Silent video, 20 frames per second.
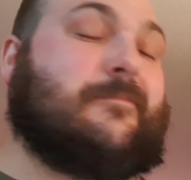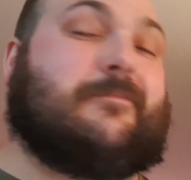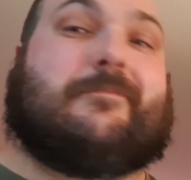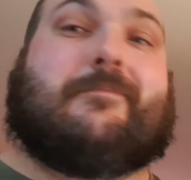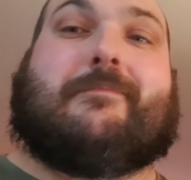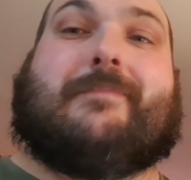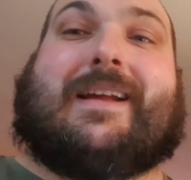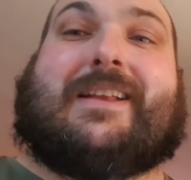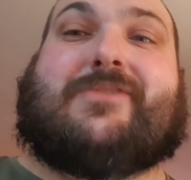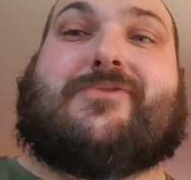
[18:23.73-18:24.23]

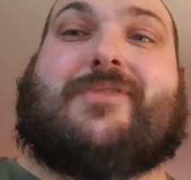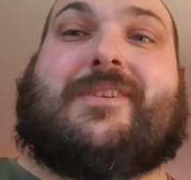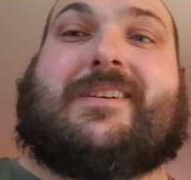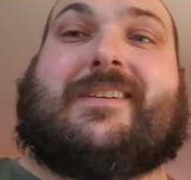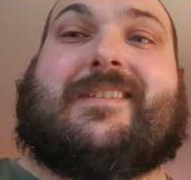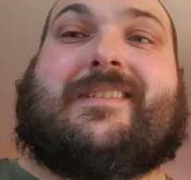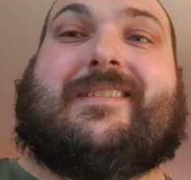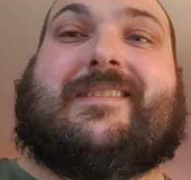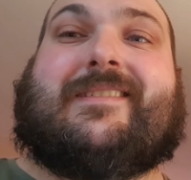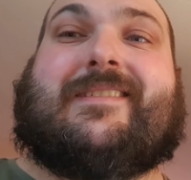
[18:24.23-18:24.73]

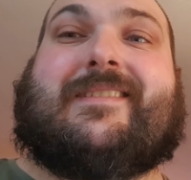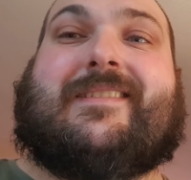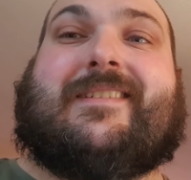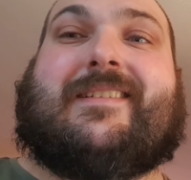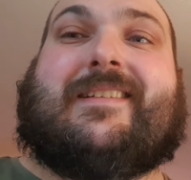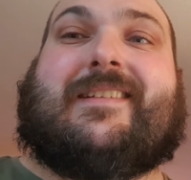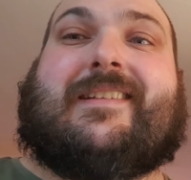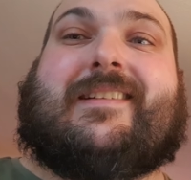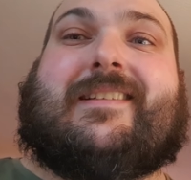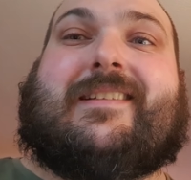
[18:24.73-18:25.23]
metric
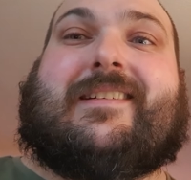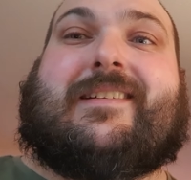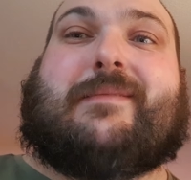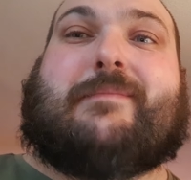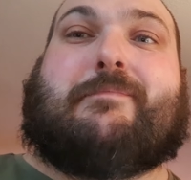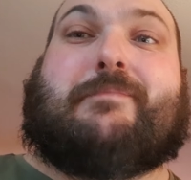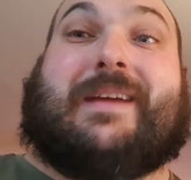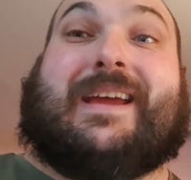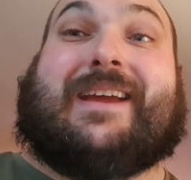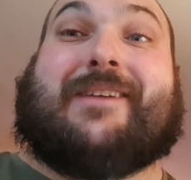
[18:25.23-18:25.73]

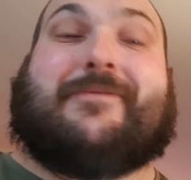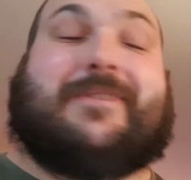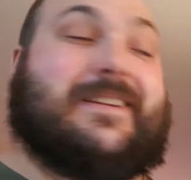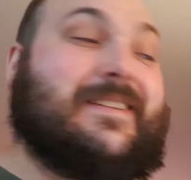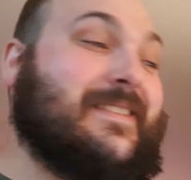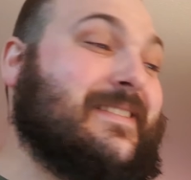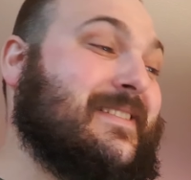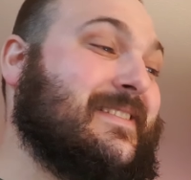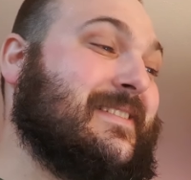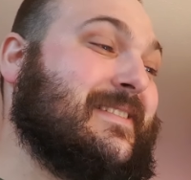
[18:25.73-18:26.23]

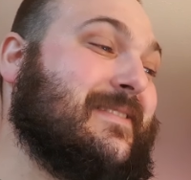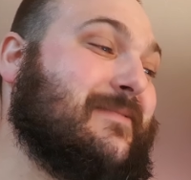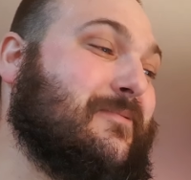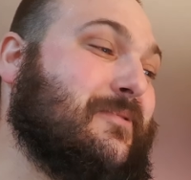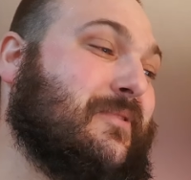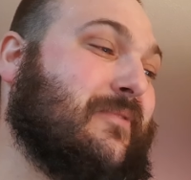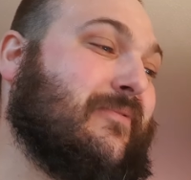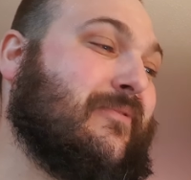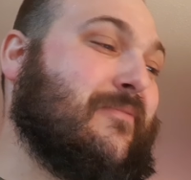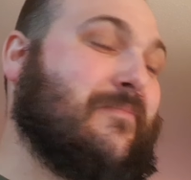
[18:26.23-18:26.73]
bearings
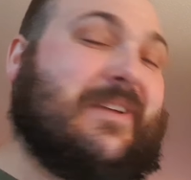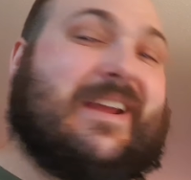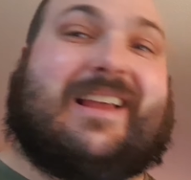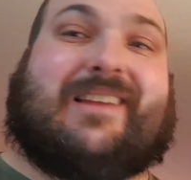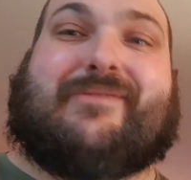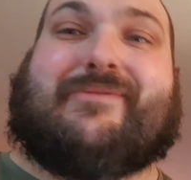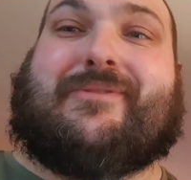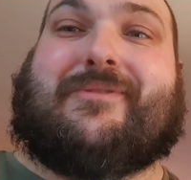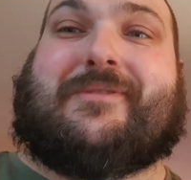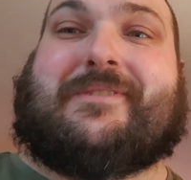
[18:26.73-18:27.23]
was from
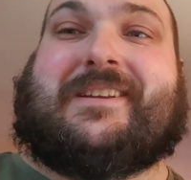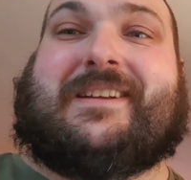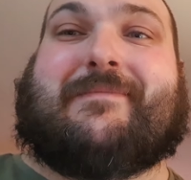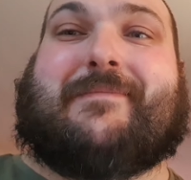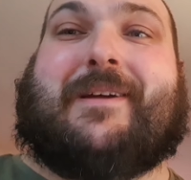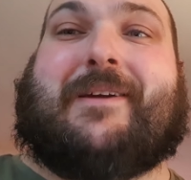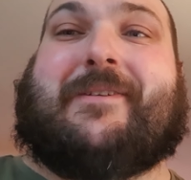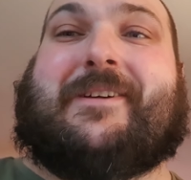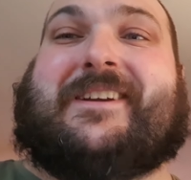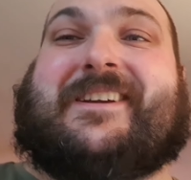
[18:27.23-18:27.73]
California in
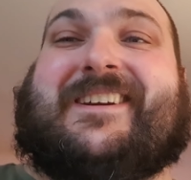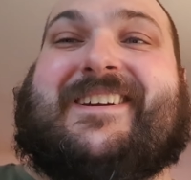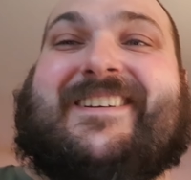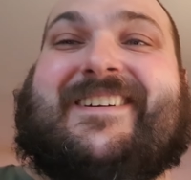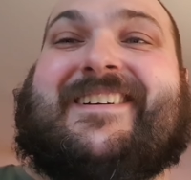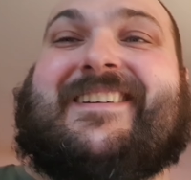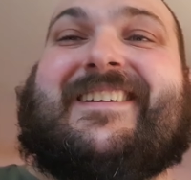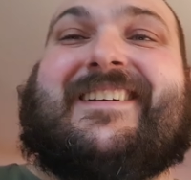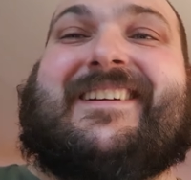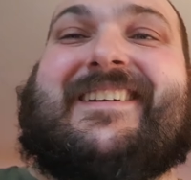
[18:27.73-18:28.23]
America.
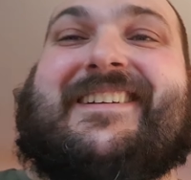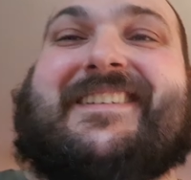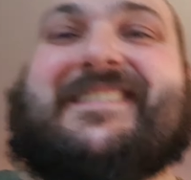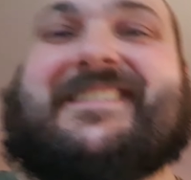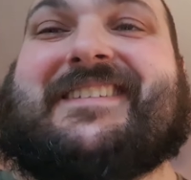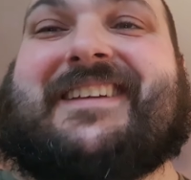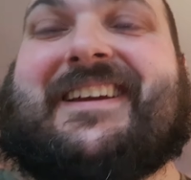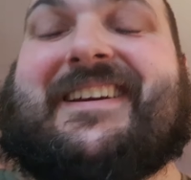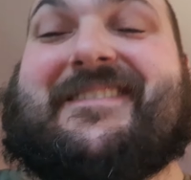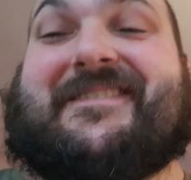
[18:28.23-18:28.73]

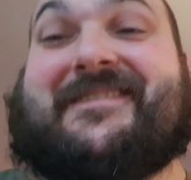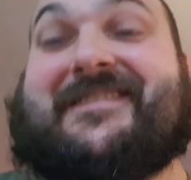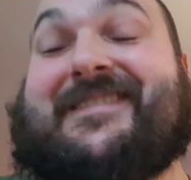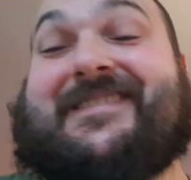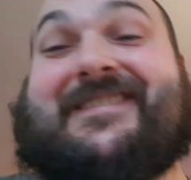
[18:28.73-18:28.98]
So